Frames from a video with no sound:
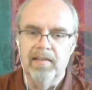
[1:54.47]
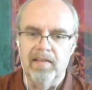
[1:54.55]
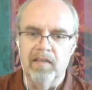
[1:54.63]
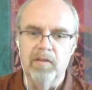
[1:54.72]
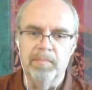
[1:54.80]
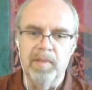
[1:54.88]

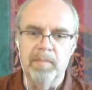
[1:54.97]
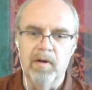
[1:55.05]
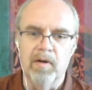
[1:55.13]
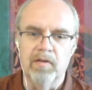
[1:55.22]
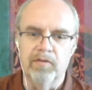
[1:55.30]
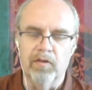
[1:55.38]
seven
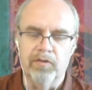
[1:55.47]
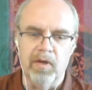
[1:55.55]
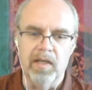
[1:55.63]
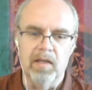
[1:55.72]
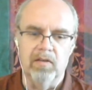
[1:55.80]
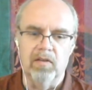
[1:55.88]
people for
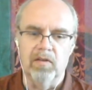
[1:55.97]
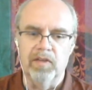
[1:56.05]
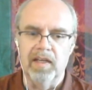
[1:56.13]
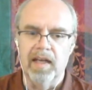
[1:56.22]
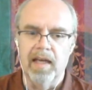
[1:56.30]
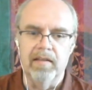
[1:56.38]
three years or
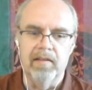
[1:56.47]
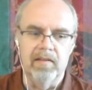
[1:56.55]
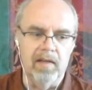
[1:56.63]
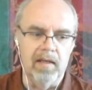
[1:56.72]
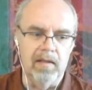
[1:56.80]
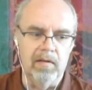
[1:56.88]
something like
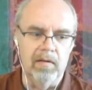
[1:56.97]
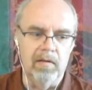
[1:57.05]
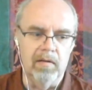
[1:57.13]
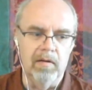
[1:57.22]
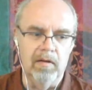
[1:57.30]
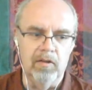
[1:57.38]
this, and
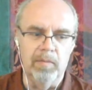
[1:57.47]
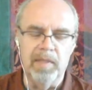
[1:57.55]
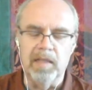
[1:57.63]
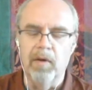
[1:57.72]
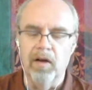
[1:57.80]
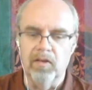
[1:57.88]
uh, the
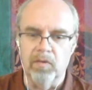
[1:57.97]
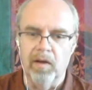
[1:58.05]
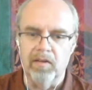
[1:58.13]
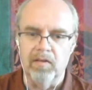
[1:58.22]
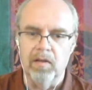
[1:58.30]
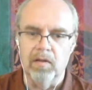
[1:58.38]
big boss
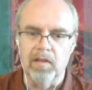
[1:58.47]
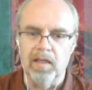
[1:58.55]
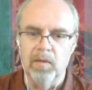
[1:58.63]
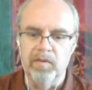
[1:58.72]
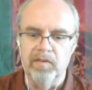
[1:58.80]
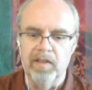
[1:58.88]
was not
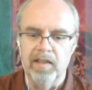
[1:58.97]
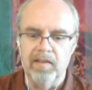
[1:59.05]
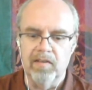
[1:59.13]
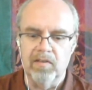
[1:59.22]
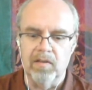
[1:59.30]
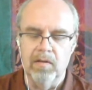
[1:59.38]
okay with
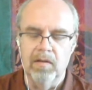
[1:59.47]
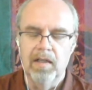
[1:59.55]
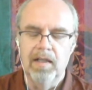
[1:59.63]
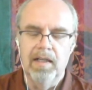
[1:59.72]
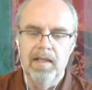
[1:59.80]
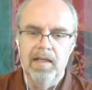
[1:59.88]
that, so
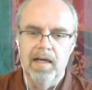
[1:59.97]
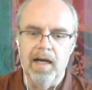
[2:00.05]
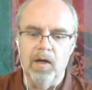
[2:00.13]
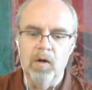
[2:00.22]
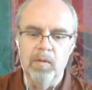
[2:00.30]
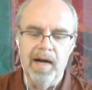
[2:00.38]

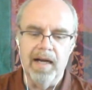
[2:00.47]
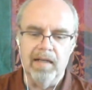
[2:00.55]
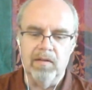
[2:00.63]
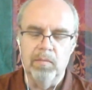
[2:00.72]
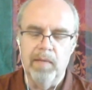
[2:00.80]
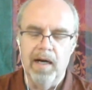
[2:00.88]
I go
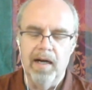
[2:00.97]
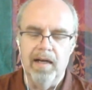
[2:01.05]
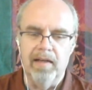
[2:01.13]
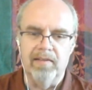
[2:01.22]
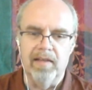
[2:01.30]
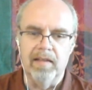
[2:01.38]
back to
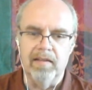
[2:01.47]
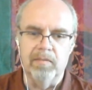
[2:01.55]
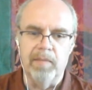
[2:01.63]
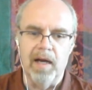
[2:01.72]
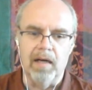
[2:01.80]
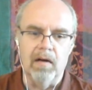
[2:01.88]
my
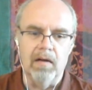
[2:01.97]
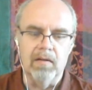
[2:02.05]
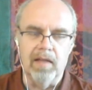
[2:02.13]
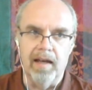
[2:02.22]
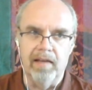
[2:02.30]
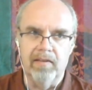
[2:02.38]
scientist
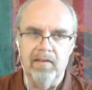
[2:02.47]
background and I